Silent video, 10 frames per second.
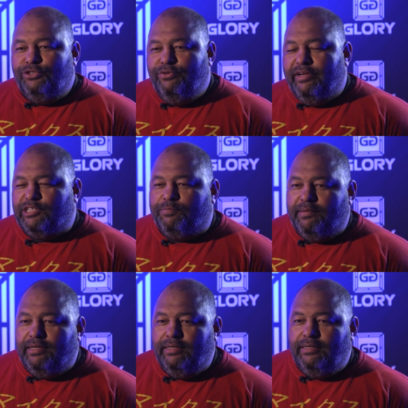to
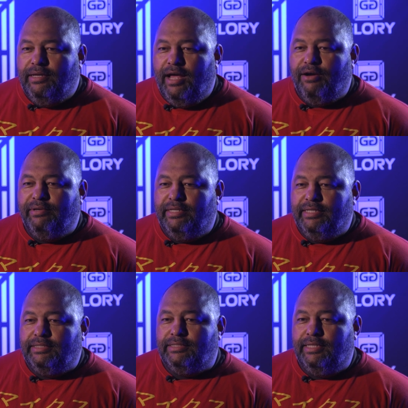explain how it
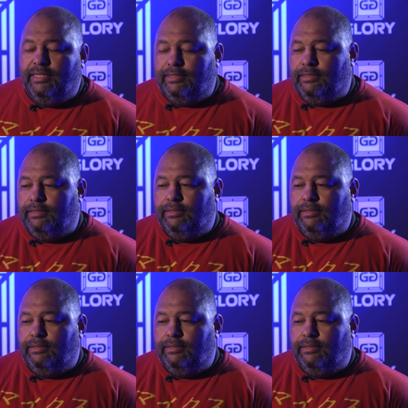is that